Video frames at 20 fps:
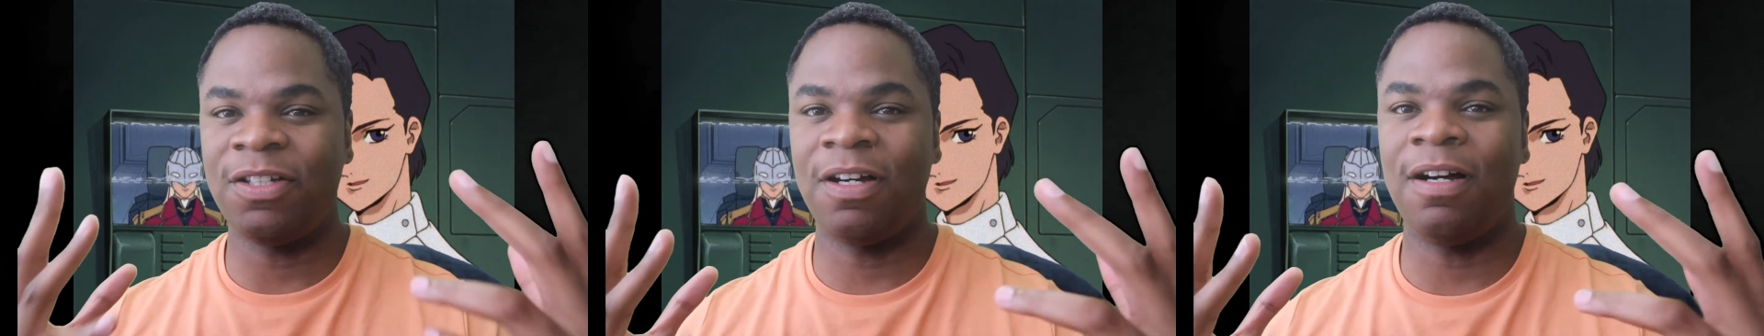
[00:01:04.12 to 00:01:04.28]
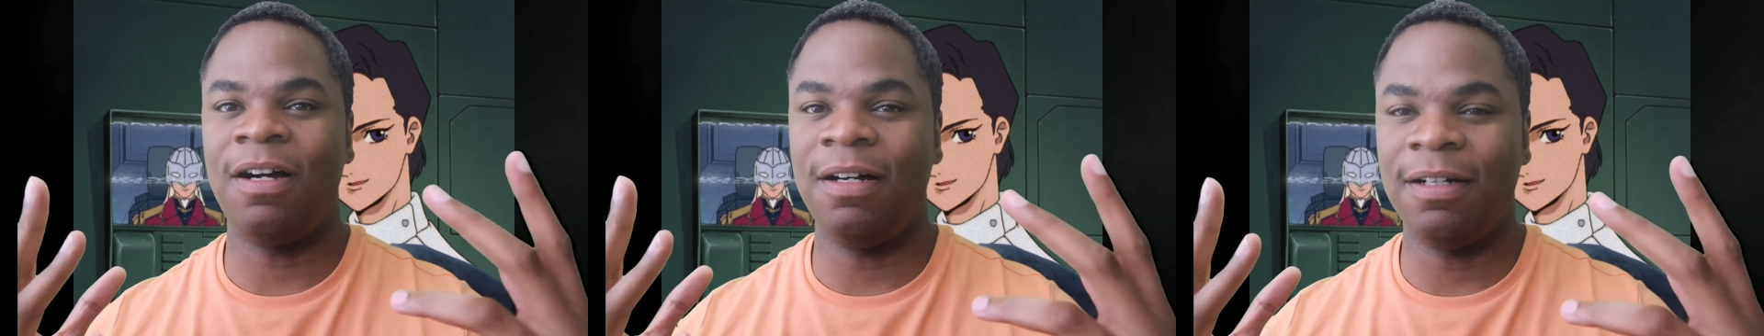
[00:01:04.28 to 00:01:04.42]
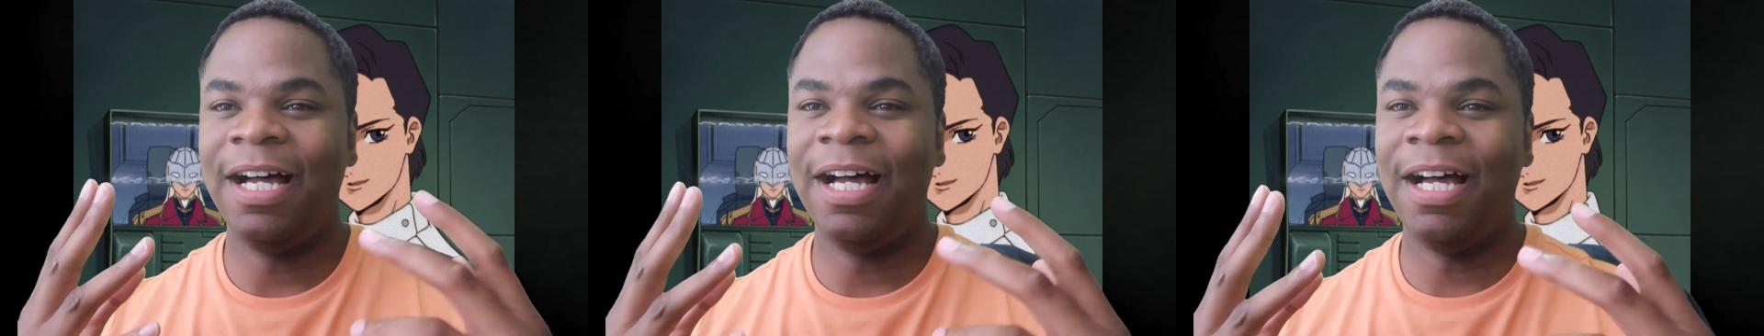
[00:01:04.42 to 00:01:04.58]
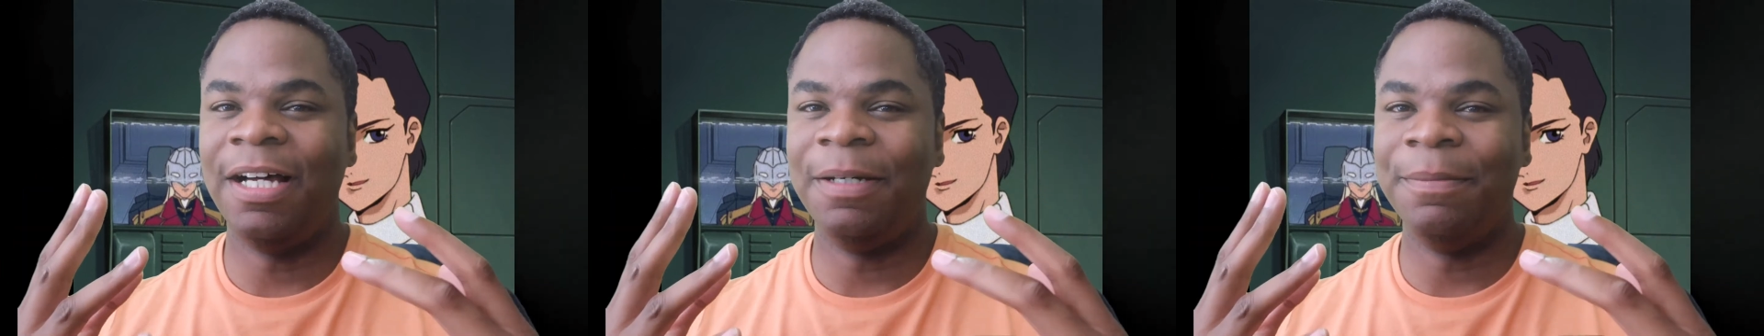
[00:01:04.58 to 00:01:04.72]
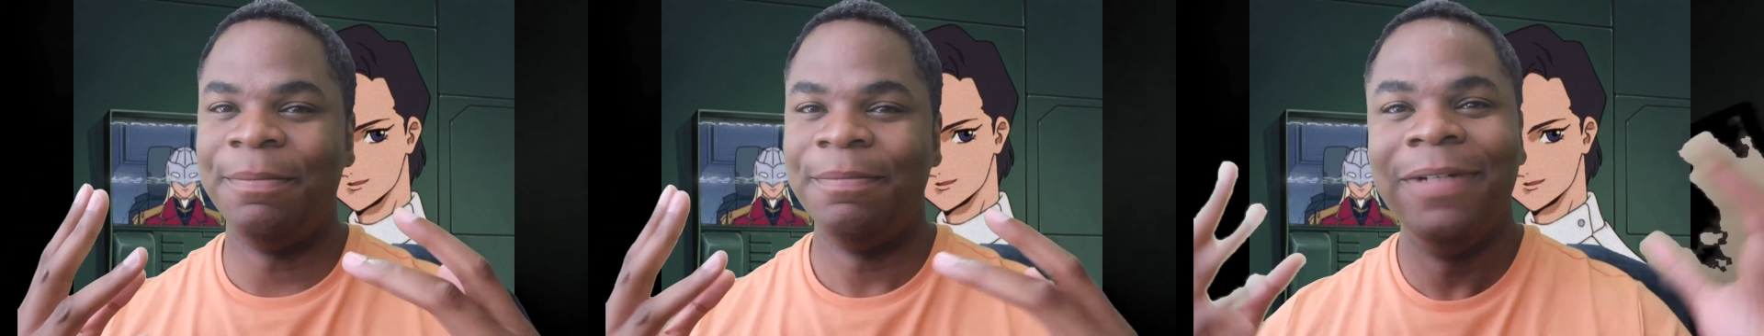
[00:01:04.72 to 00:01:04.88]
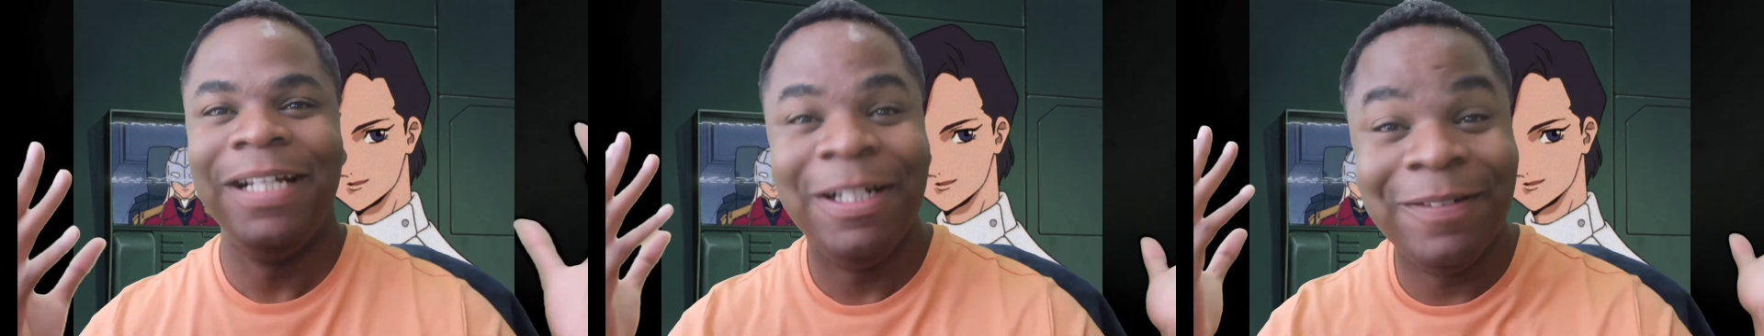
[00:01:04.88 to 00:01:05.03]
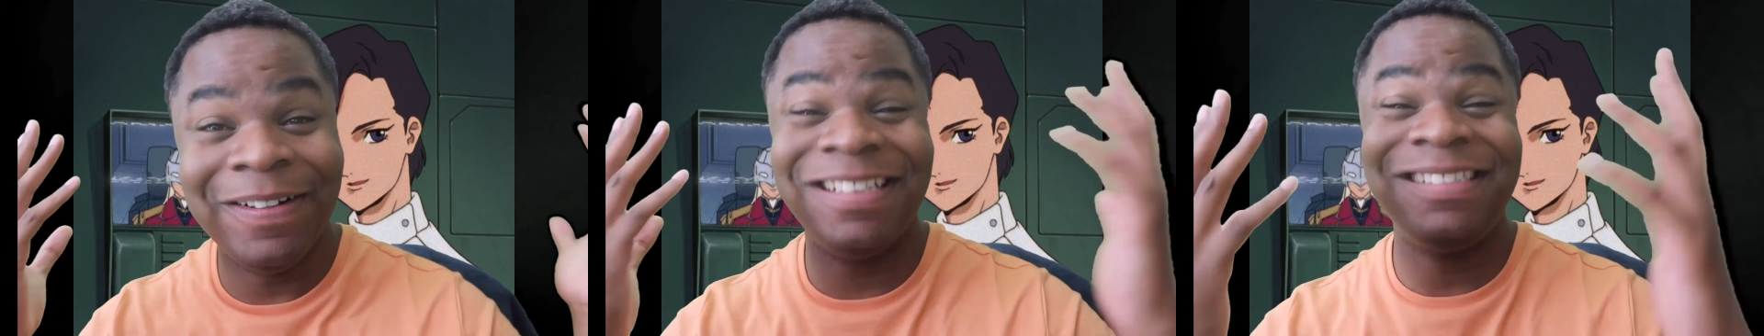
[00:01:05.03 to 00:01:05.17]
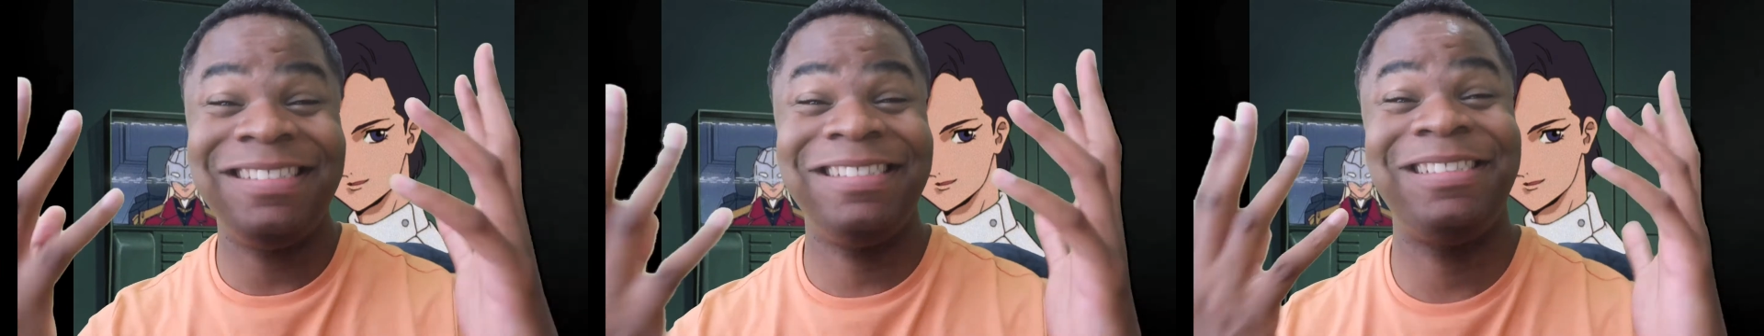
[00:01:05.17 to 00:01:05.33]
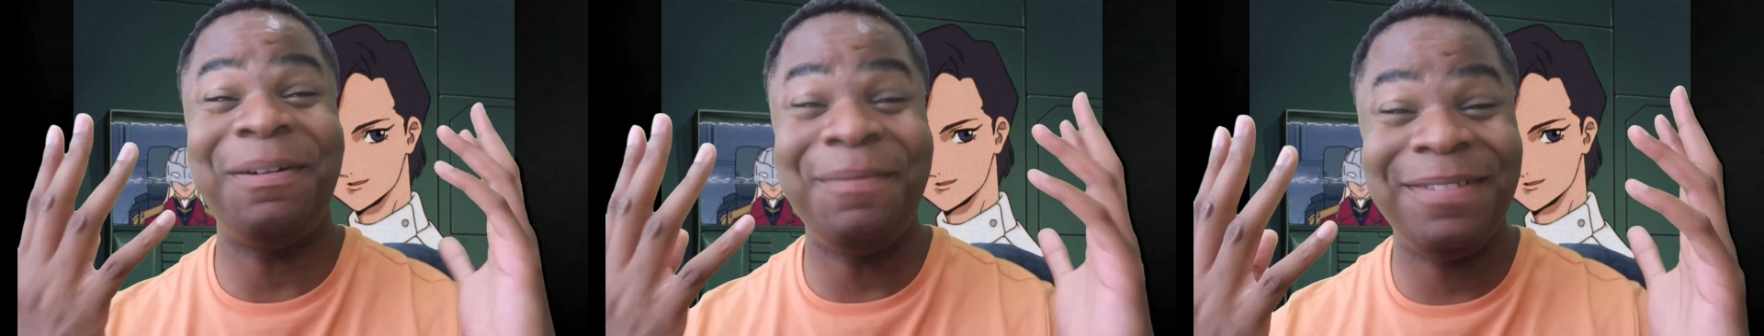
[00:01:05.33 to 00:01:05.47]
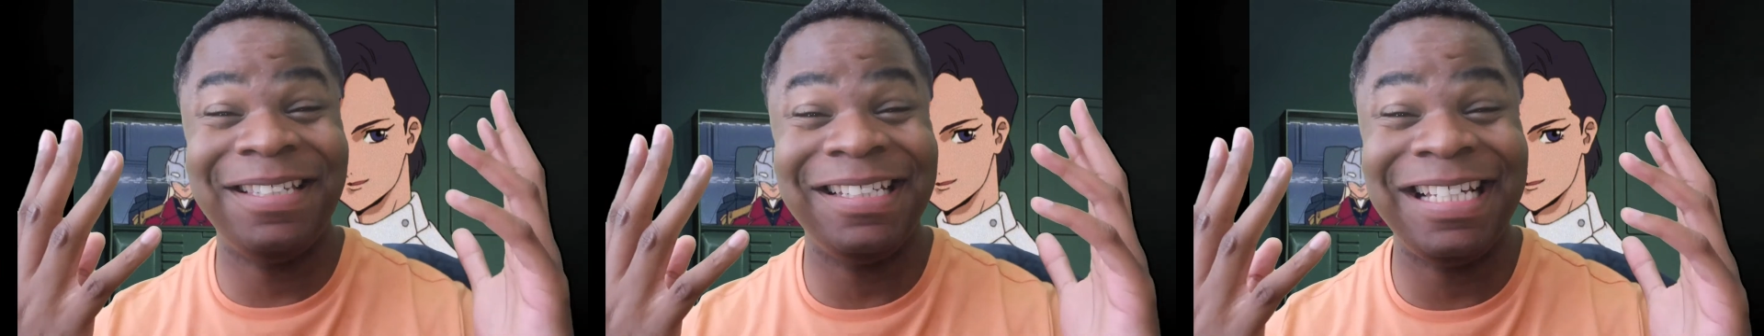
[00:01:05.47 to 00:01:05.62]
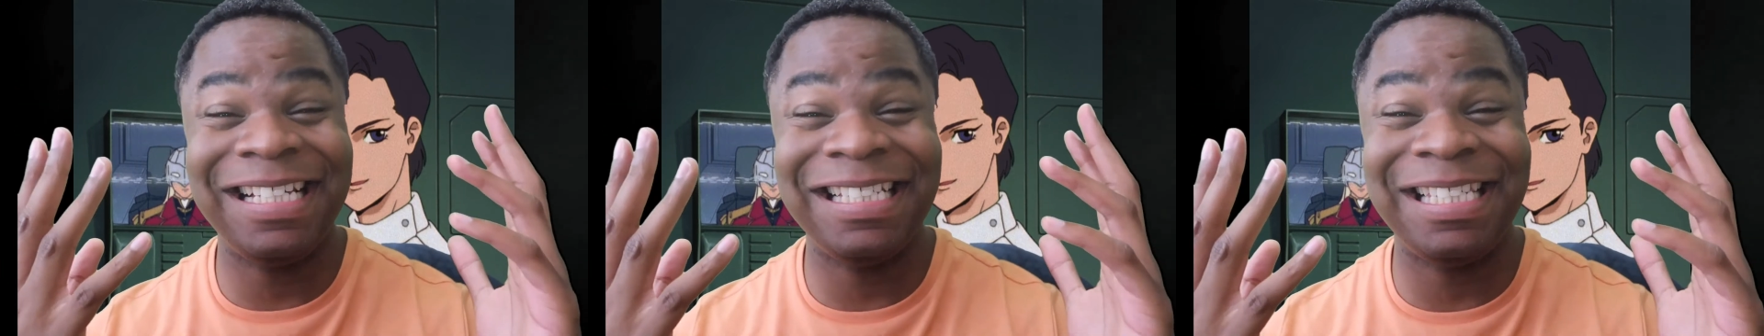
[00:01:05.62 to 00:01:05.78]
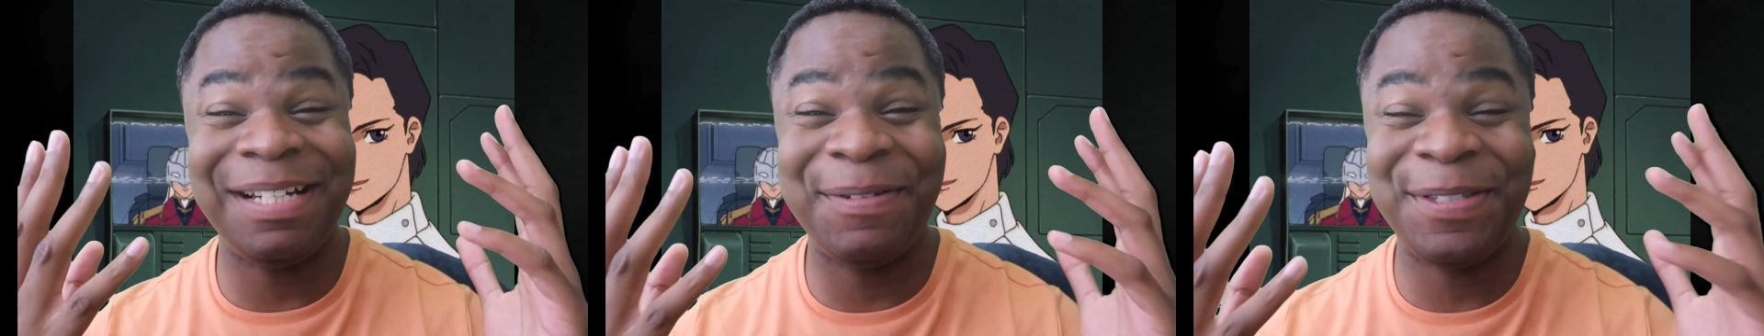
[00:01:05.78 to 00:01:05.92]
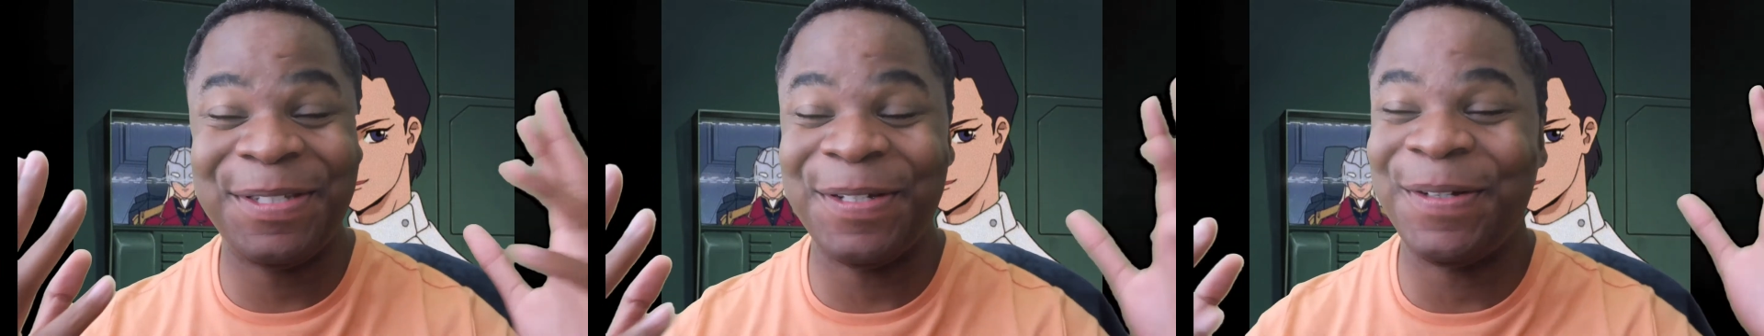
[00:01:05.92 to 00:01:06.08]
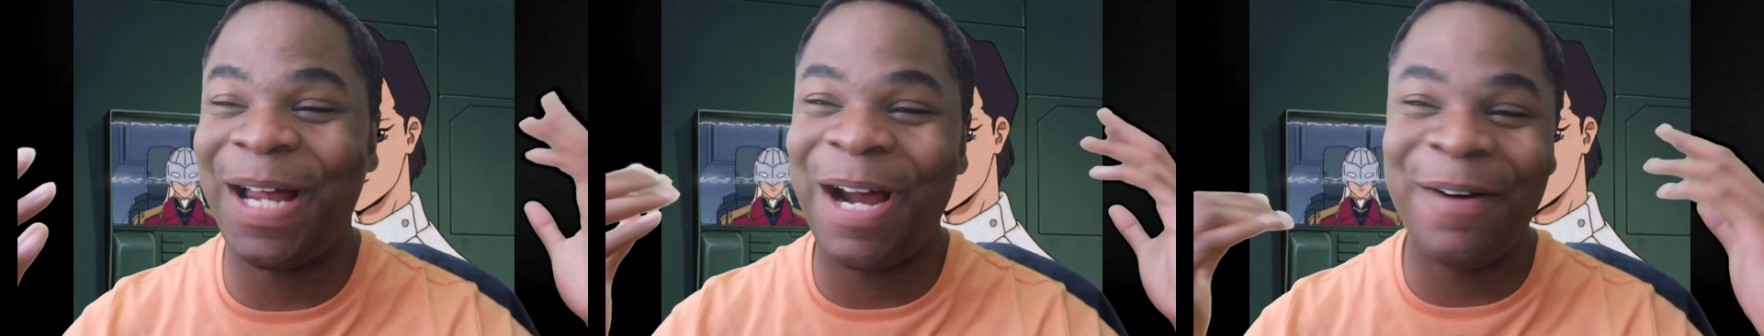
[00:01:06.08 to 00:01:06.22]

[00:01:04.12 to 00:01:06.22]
talk. Anyway, let's jump to the next episode.